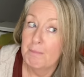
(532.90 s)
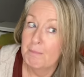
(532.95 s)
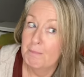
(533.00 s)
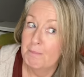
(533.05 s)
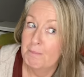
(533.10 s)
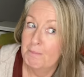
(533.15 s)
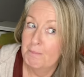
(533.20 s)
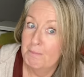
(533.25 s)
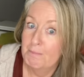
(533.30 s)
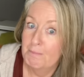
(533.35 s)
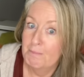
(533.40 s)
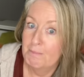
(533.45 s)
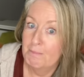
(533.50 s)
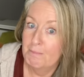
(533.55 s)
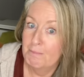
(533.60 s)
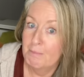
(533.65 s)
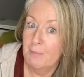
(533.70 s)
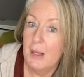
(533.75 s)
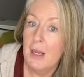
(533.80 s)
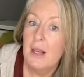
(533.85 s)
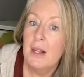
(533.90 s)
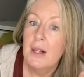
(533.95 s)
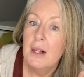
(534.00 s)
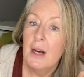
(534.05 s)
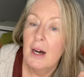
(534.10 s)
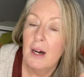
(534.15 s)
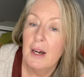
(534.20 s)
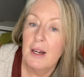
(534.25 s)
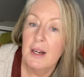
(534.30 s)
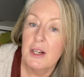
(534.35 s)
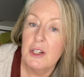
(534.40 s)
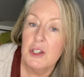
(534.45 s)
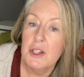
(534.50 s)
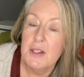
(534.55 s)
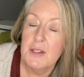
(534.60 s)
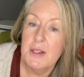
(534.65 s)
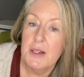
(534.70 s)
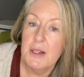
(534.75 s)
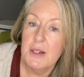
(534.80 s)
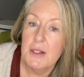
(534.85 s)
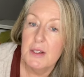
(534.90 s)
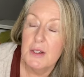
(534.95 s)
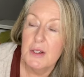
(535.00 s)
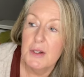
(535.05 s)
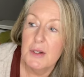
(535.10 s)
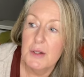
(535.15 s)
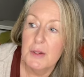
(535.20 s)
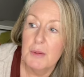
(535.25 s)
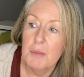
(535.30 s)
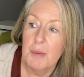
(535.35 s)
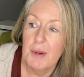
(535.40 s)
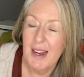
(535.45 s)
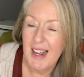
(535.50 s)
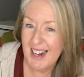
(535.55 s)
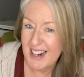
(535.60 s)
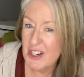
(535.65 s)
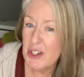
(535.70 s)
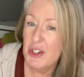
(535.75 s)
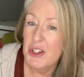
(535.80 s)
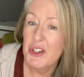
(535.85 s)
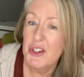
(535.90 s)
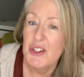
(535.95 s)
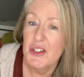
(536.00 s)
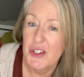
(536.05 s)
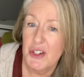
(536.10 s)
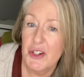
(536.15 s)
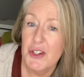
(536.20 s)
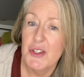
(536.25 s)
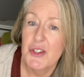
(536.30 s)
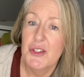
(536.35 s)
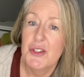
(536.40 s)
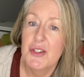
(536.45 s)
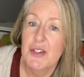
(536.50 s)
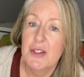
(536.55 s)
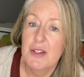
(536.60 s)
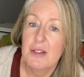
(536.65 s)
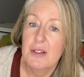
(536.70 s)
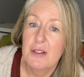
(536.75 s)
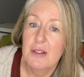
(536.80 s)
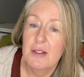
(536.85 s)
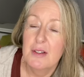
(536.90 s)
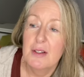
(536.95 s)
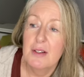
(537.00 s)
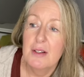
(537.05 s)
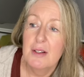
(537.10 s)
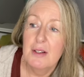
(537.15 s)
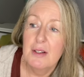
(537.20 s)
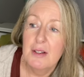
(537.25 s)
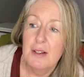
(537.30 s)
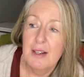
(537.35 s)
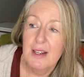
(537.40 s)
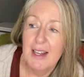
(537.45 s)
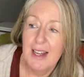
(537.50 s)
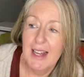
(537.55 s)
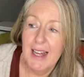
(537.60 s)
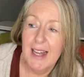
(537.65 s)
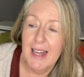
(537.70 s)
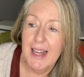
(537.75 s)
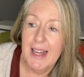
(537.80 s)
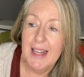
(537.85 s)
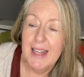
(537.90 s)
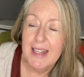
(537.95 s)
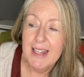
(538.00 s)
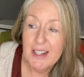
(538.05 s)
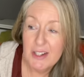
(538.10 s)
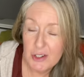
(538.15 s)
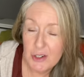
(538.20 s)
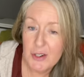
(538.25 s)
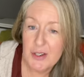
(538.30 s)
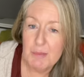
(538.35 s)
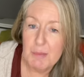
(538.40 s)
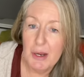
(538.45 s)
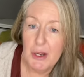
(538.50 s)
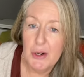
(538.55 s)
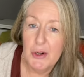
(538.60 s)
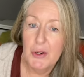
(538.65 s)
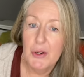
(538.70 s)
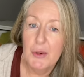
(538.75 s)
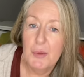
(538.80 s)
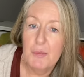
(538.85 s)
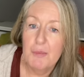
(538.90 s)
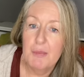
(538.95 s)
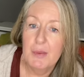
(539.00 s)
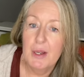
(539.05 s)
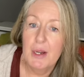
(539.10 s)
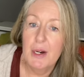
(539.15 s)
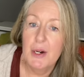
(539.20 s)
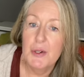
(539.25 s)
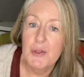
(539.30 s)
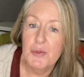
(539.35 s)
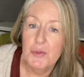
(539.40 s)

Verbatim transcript: Mm. I actually said, but actually it does. It does matter. I'd